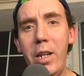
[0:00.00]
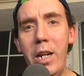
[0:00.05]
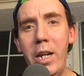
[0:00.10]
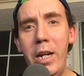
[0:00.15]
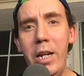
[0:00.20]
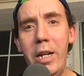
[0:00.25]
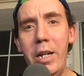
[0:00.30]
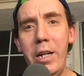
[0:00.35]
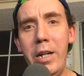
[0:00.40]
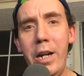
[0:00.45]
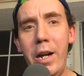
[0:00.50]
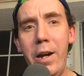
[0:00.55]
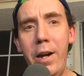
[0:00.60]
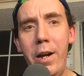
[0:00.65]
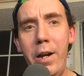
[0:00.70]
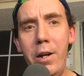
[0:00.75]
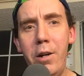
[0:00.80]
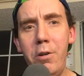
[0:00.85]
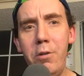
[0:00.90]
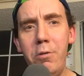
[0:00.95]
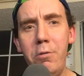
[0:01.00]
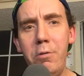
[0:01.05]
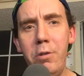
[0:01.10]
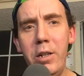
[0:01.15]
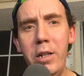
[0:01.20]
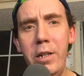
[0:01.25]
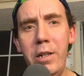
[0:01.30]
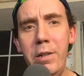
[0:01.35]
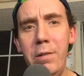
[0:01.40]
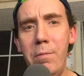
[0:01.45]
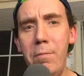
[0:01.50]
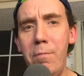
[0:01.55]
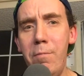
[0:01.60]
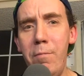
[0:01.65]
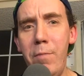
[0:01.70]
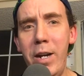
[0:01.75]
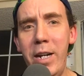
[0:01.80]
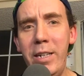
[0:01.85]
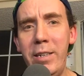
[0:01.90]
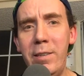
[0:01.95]
and how it
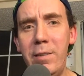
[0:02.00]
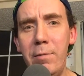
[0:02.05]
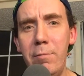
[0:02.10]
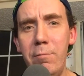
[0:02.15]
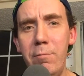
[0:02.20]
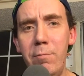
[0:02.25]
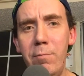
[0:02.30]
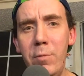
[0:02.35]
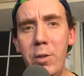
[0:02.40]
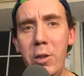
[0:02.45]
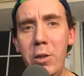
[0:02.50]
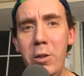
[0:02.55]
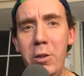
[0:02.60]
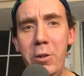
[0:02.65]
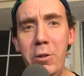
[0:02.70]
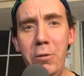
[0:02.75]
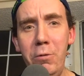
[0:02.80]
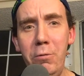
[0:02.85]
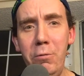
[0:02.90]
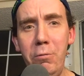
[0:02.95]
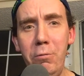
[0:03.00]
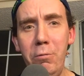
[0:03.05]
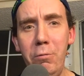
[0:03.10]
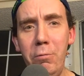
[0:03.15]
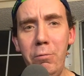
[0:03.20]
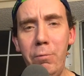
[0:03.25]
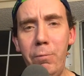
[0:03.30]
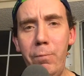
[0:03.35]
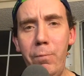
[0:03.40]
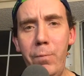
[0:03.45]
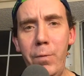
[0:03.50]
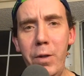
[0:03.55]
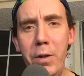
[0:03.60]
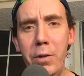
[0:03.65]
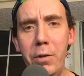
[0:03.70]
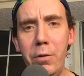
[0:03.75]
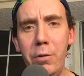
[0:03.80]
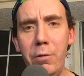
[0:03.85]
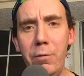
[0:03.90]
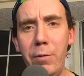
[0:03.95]
makes you
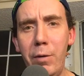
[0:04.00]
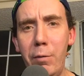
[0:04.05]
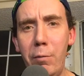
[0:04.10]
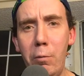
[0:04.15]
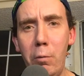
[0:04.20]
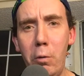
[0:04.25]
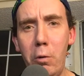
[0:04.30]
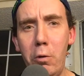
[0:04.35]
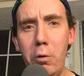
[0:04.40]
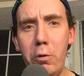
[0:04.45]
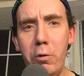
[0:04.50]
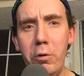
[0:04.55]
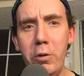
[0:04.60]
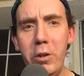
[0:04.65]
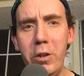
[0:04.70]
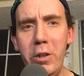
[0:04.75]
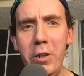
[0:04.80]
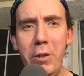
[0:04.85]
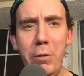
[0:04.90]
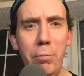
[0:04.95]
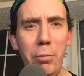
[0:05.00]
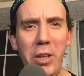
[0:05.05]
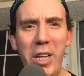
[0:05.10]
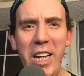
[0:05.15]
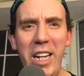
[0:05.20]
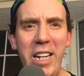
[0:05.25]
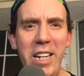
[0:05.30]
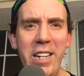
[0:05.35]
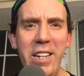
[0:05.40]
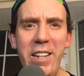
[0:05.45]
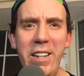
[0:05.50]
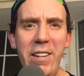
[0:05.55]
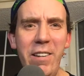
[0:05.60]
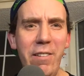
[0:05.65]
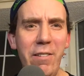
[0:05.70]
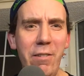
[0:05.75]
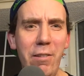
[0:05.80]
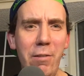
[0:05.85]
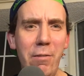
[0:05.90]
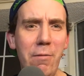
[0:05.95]
feel the world you play
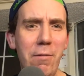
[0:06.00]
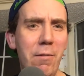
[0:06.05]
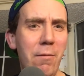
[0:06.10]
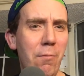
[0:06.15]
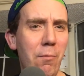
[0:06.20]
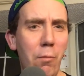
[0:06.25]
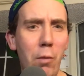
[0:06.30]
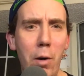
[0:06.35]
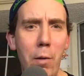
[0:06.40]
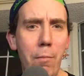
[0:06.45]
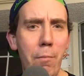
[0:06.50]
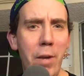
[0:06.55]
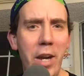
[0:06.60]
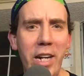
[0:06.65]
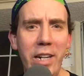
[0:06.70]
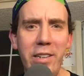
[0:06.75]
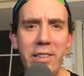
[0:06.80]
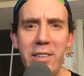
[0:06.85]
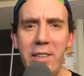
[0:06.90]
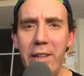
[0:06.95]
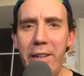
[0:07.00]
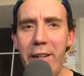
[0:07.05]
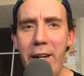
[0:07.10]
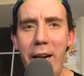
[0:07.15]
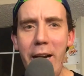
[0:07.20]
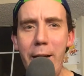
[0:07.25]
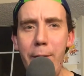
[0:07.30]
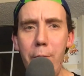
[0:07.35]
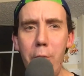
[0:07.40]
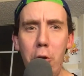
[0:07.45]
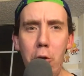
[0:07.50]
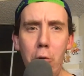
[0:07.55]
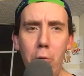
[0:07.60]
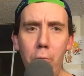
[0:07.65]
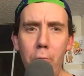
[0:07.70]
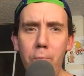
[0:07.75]
in, what makes the game,